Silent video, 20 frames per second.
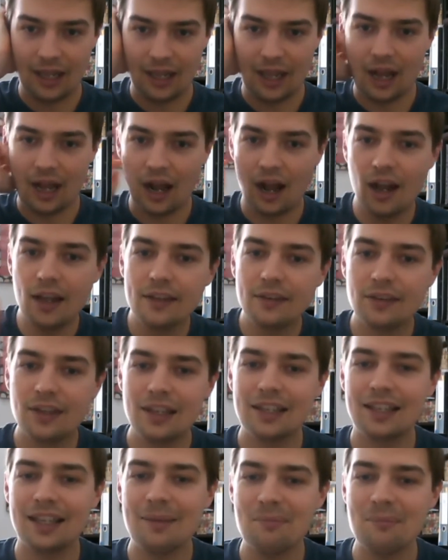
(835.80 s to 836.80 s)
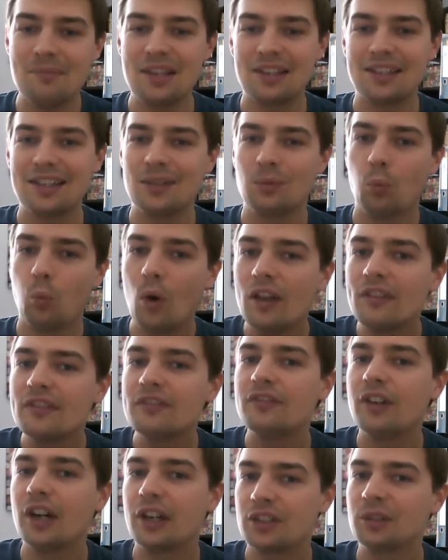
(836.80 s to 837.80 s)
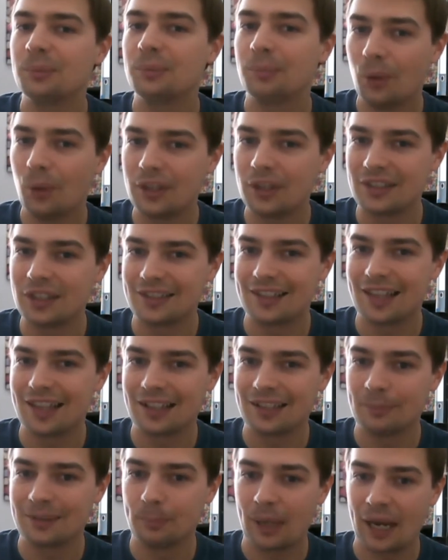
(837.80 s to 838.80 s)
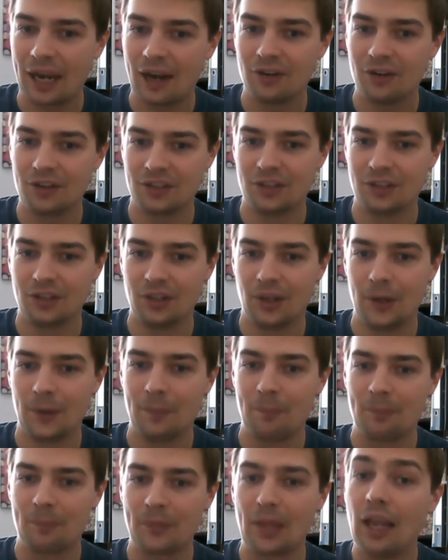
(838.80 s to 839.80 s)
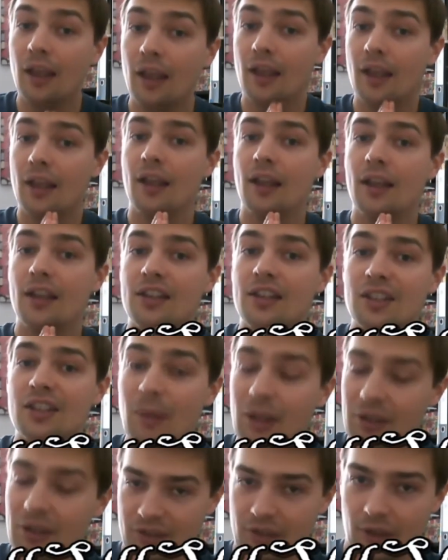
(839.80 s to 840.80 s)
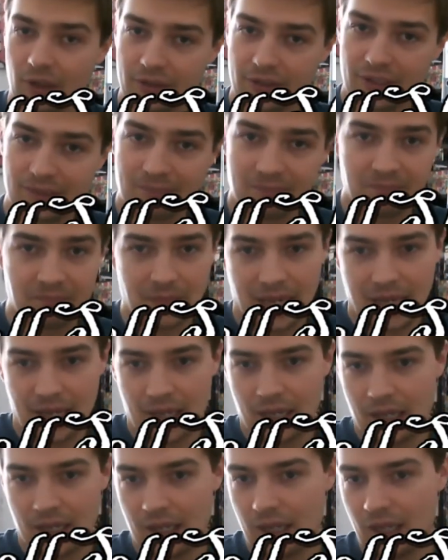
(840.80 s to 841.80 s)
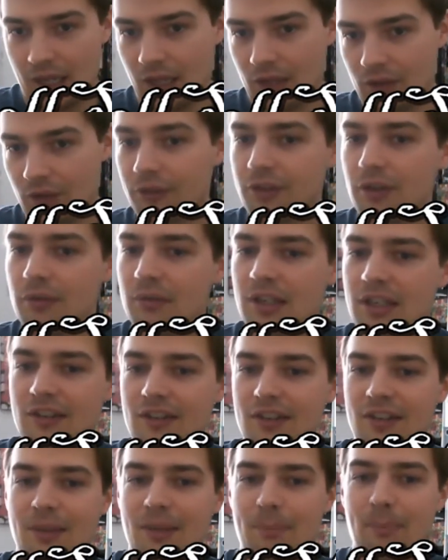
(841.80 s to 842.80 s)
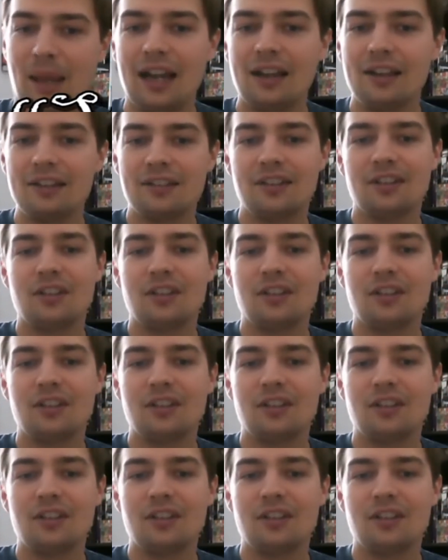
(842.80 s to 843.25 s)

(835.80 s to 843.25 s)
I think it misses one vital point, that comparison though. Spell slots. Not only does the paladin and the